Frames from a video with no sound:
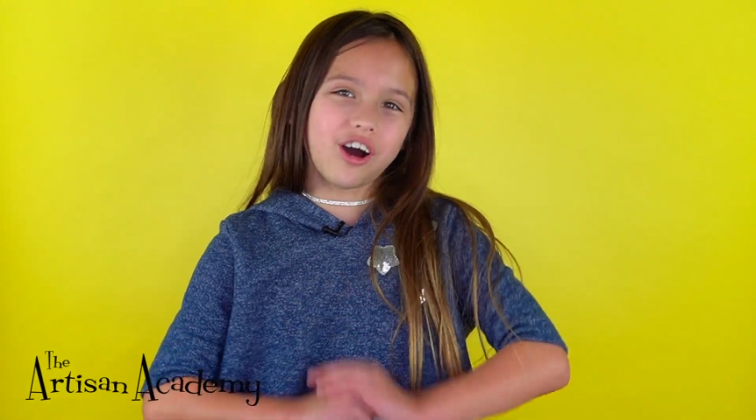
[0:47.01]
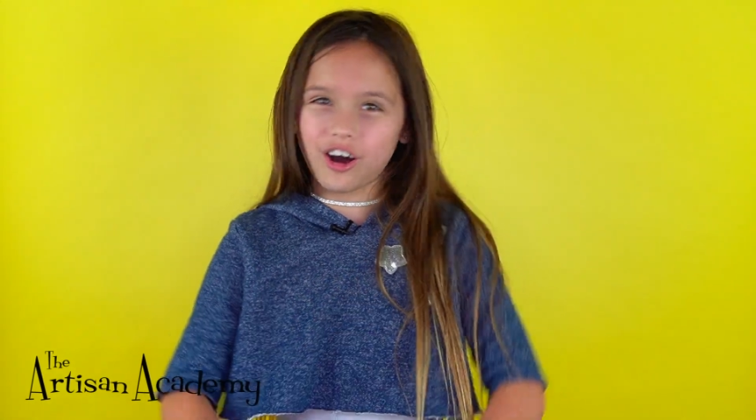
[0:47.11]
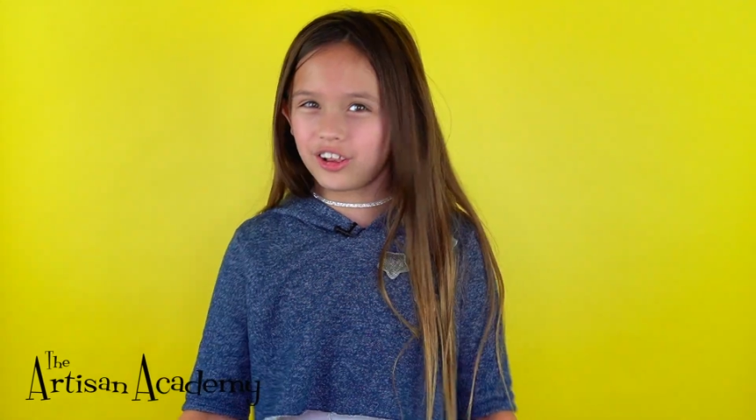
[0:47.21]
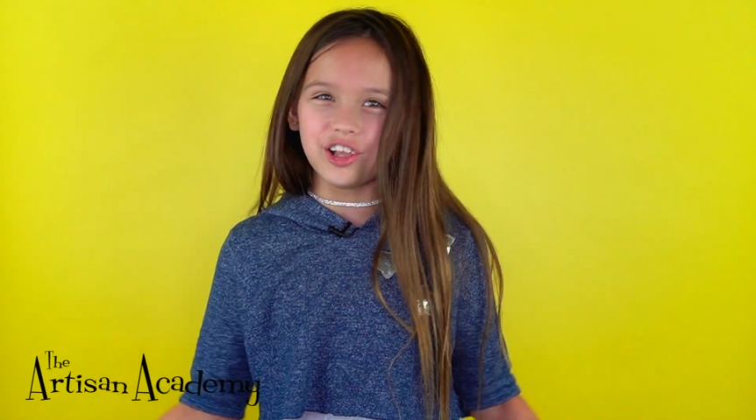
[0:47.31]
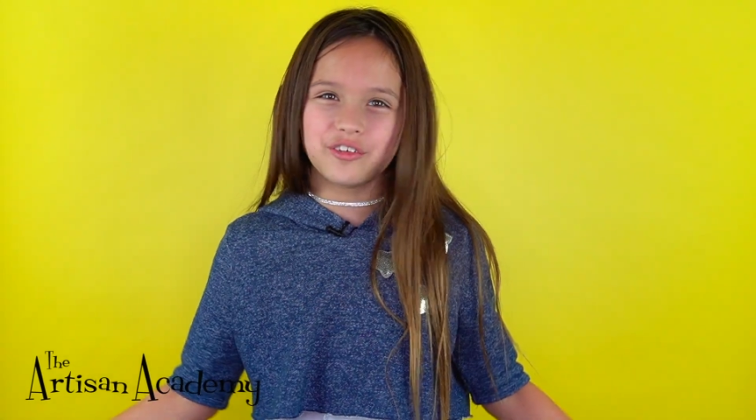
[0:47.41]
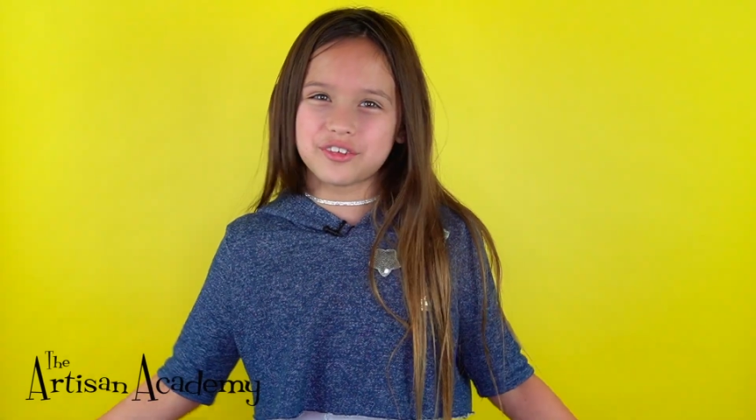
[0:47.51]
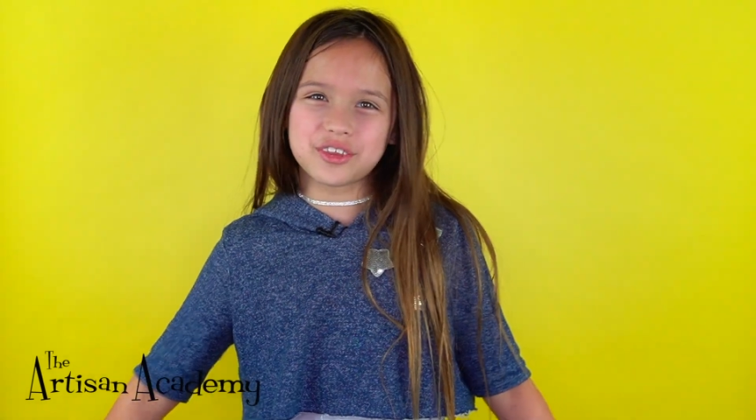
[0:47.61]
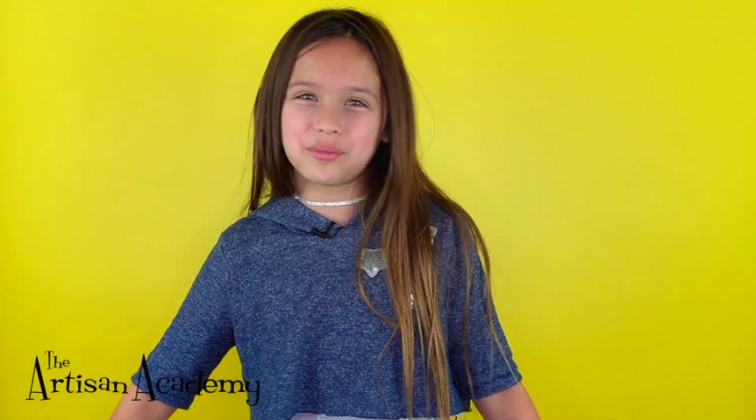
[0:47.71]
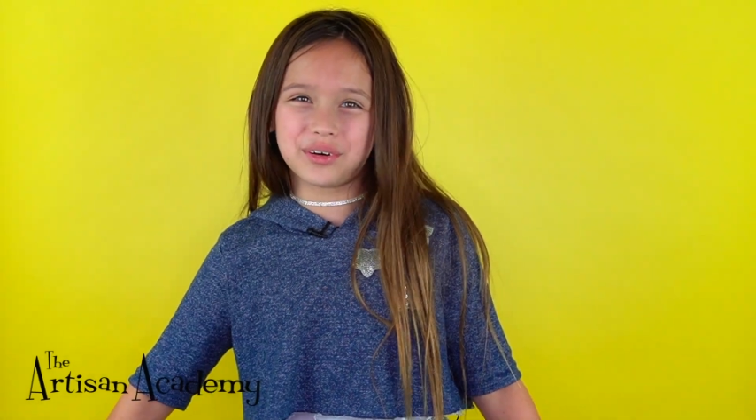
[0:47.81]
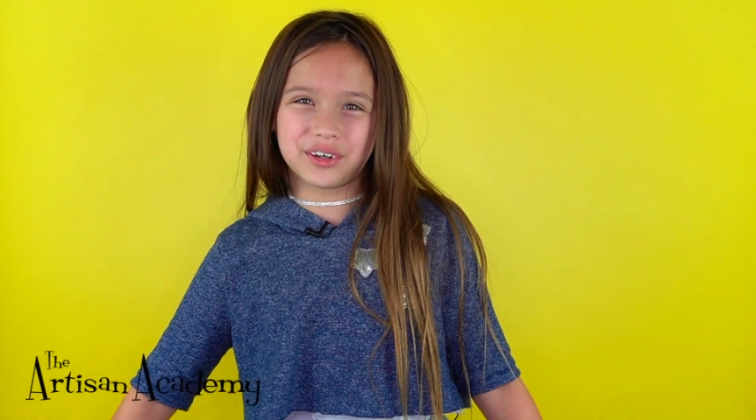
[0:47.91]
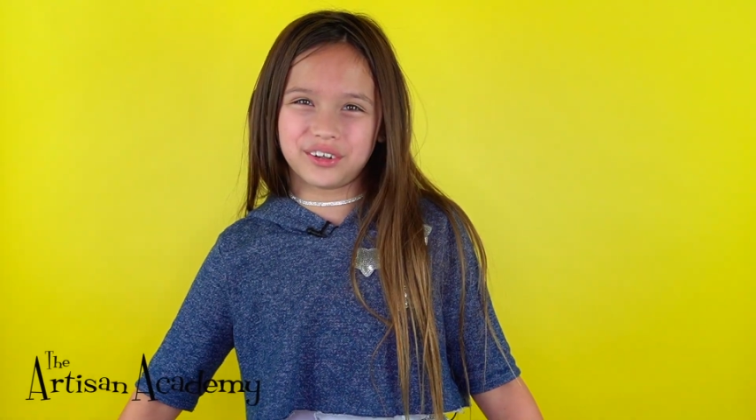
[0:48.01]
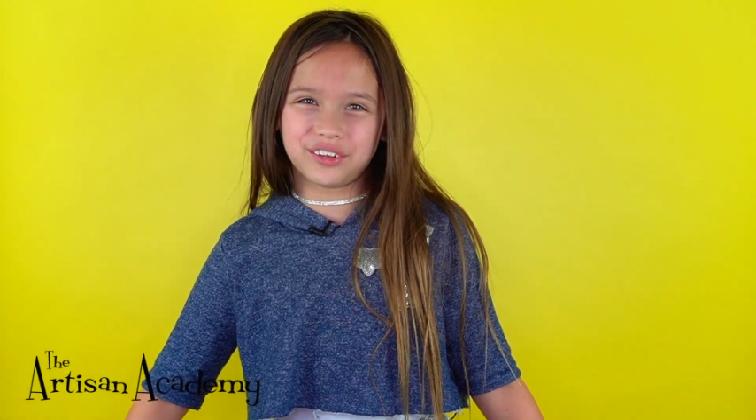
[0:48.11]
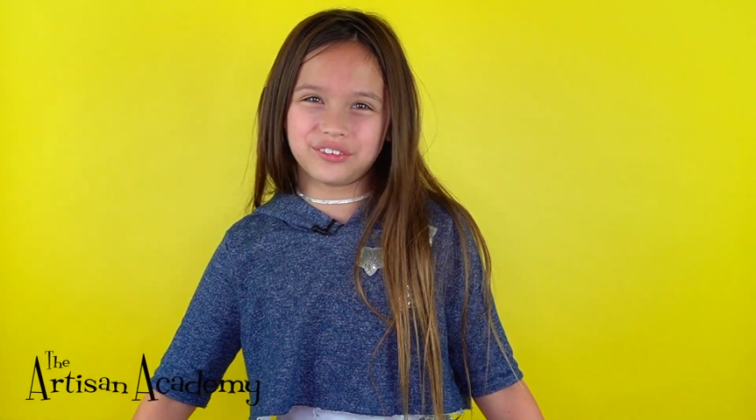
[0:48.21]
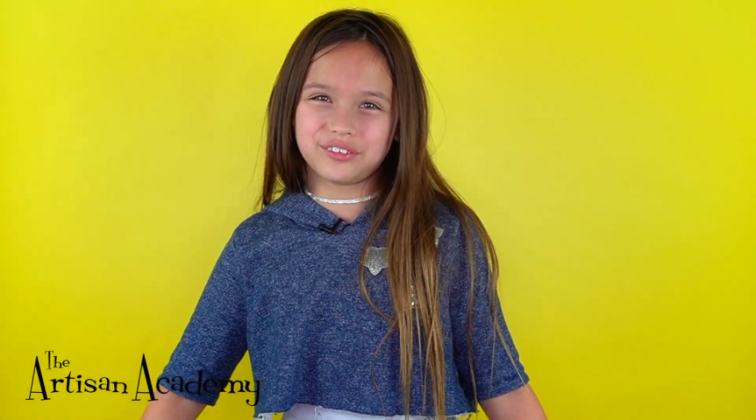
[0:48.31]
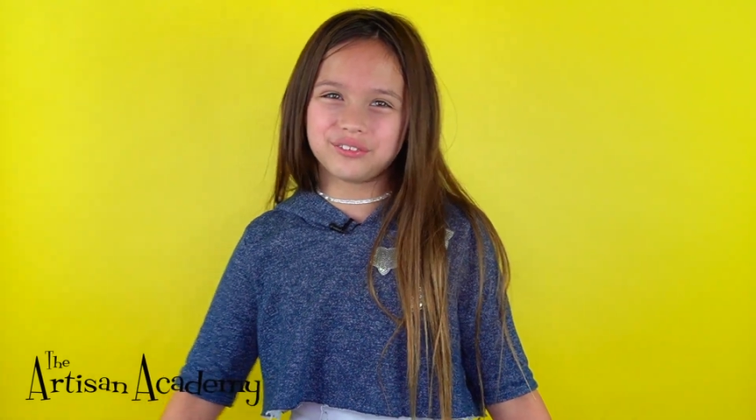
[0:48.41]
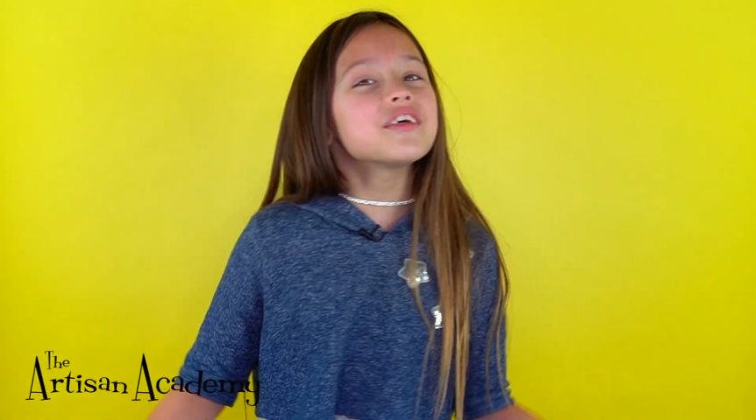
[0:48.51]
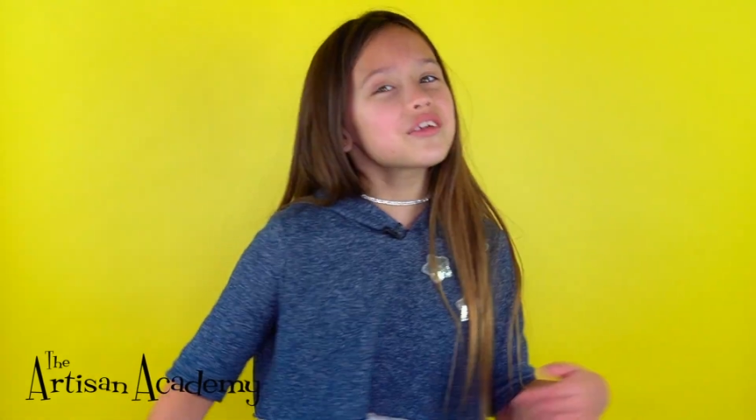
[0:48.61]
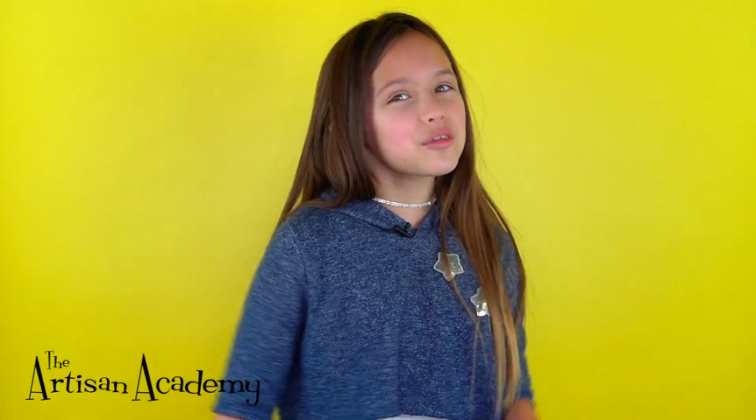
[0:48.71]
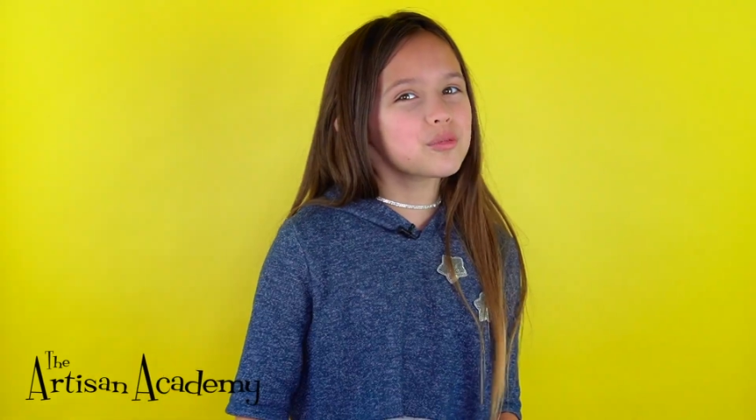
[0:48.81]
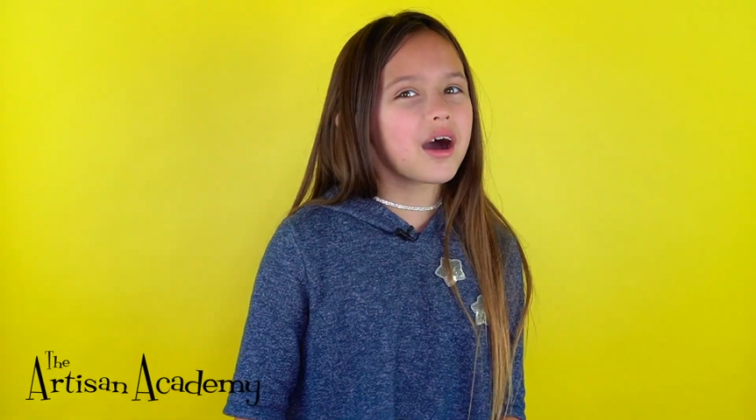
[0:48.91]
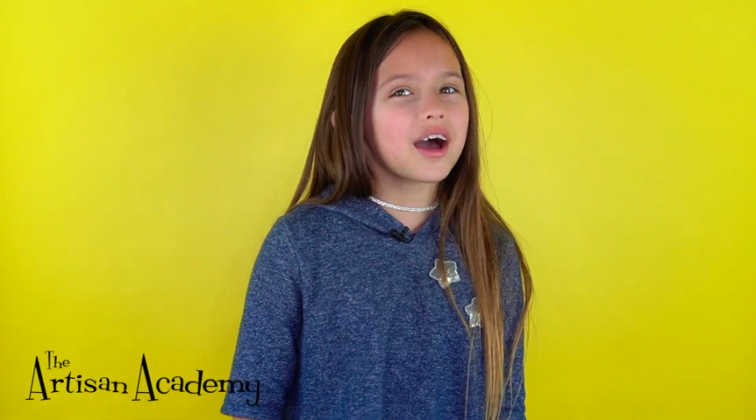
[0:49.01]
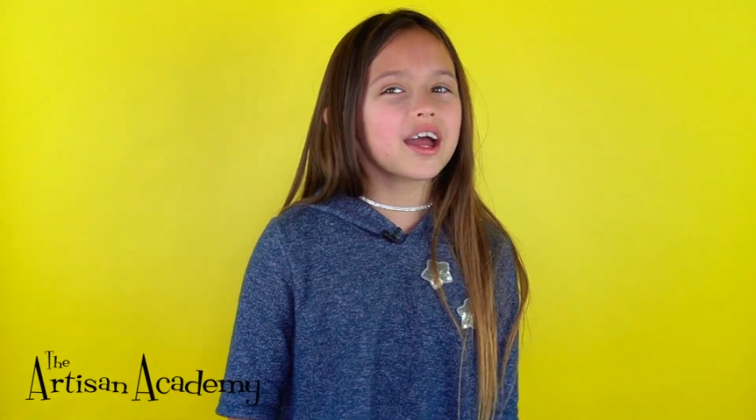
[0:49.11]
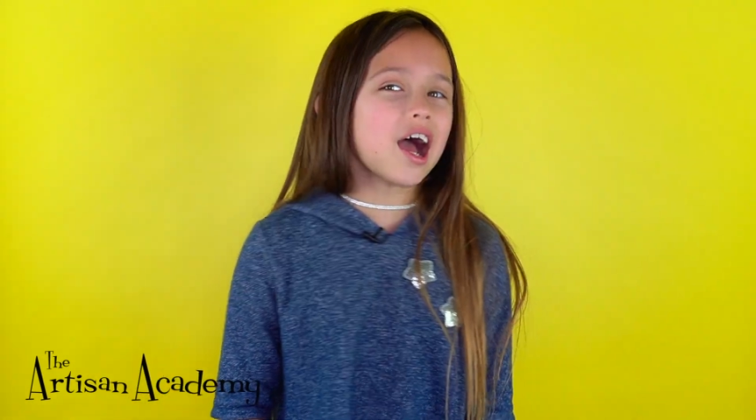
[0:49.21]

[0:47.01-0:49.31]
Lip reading: all over the world. This is why